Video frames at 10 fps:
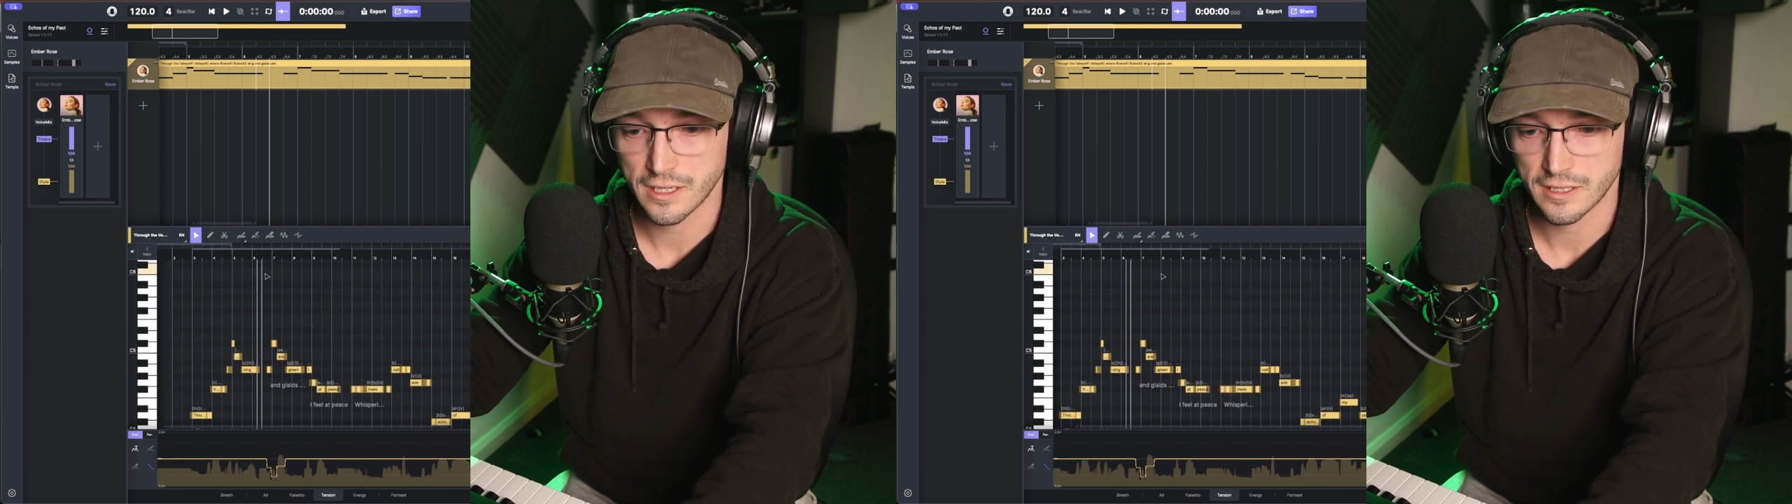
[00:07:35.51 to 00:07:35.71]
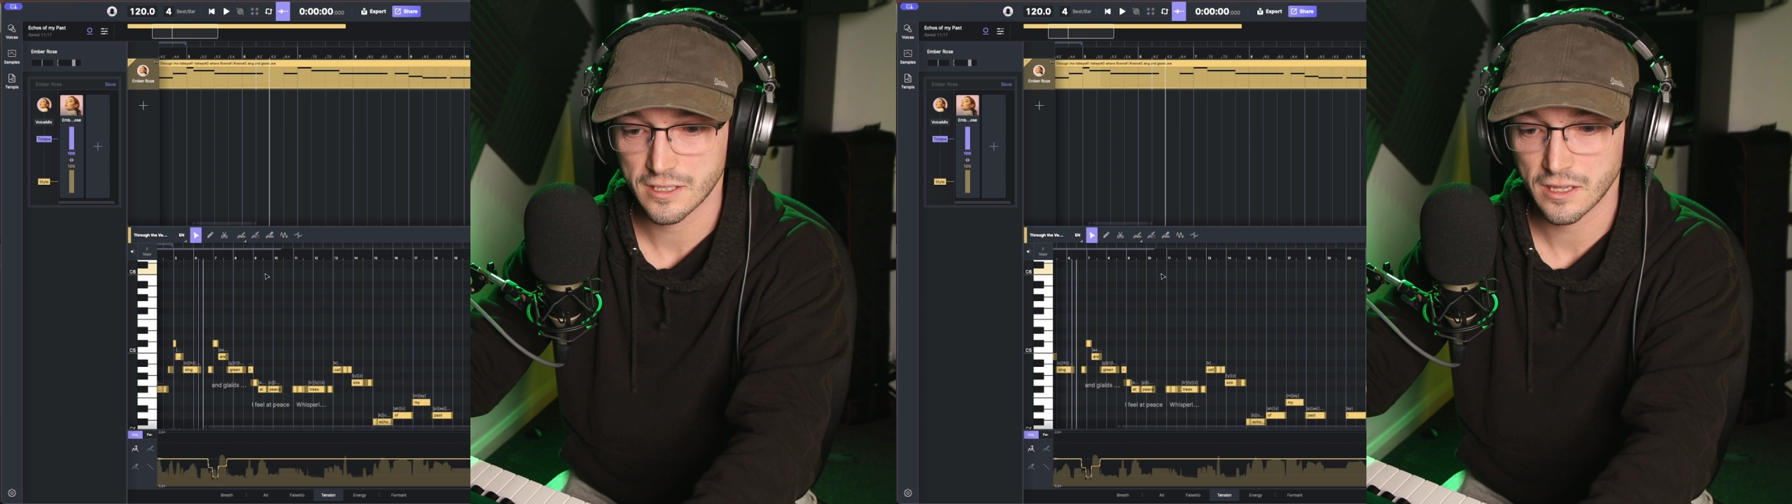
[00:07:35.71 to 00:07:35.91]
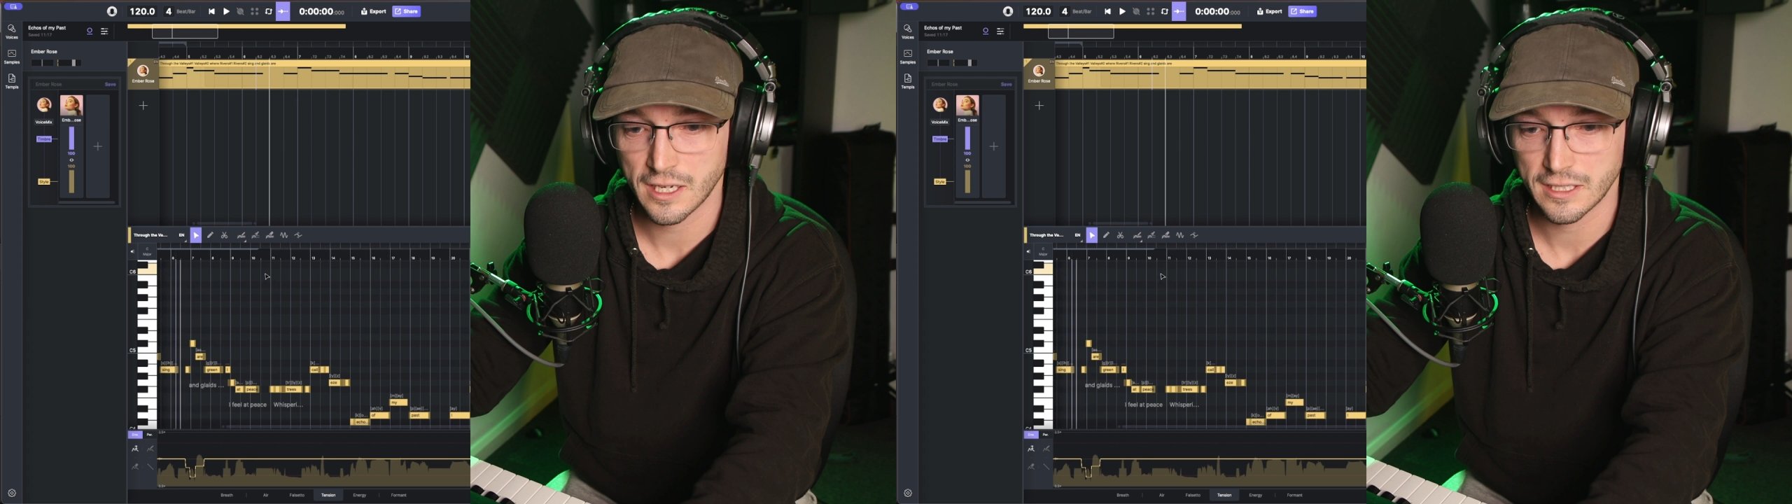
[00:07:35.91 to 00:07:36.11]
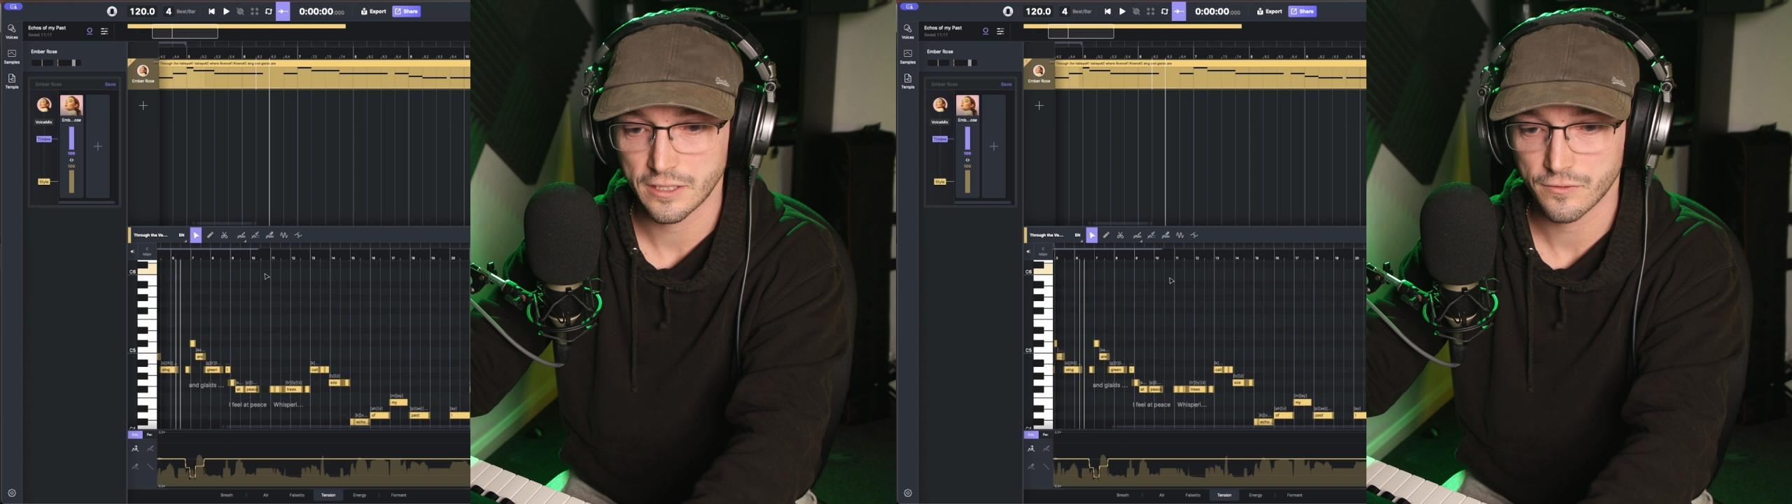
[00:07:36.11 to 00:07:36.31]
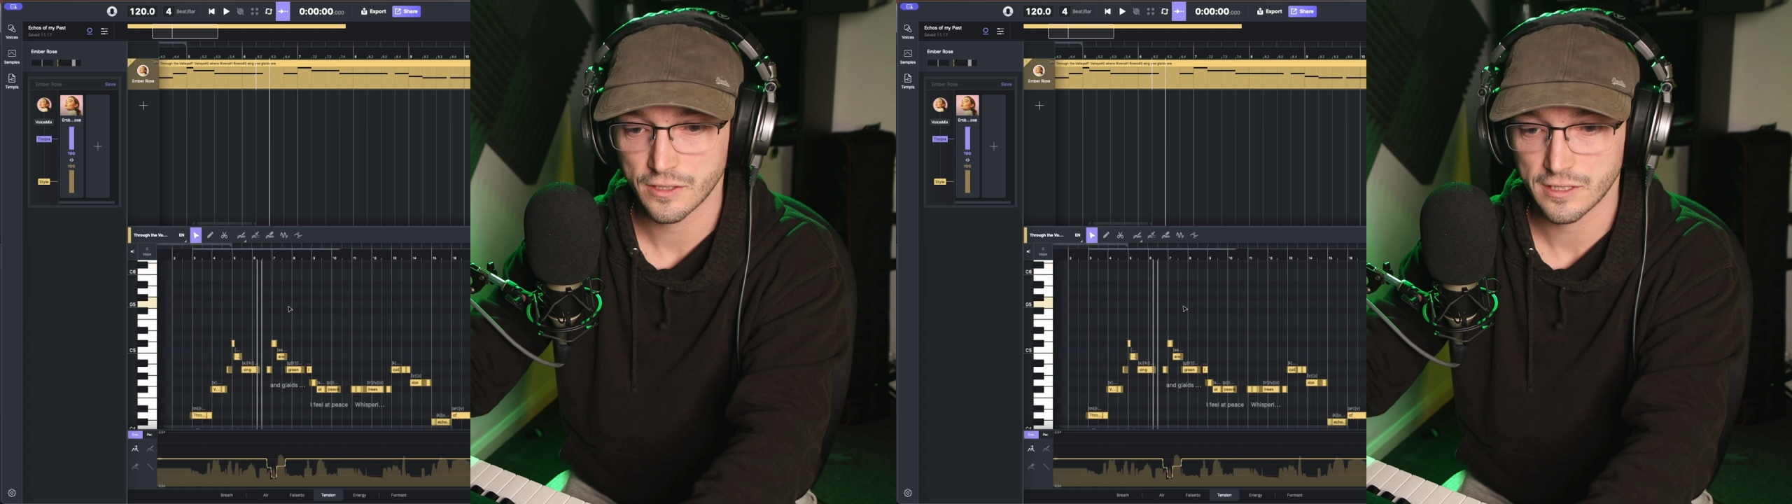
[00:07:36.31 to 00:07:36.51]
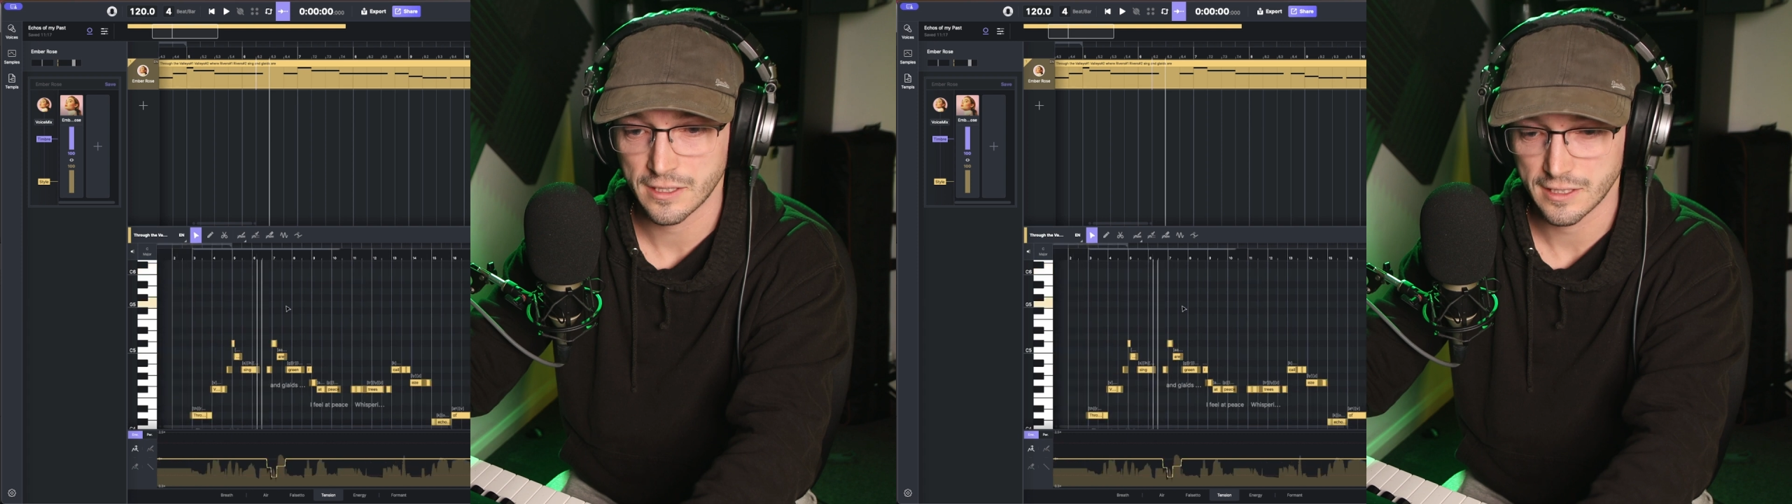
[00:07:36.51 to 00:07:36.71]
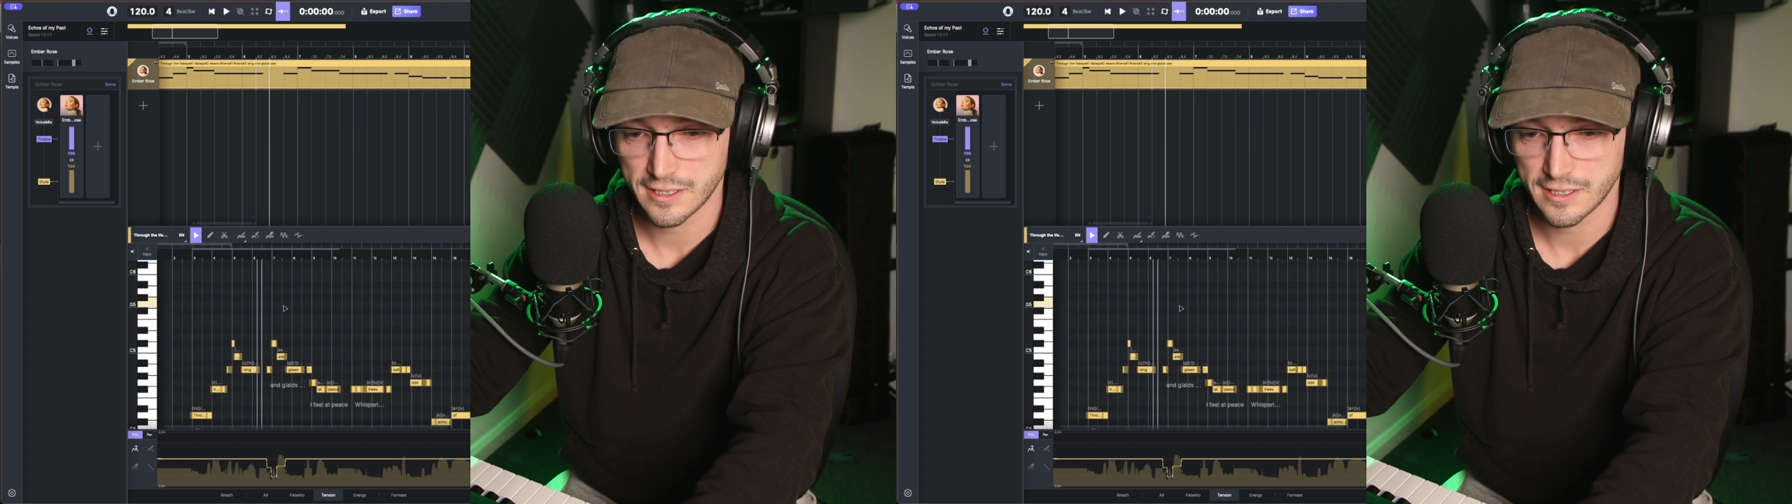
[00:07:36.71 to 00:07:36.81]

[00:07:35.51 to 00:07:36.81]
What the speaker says: a slight difference in the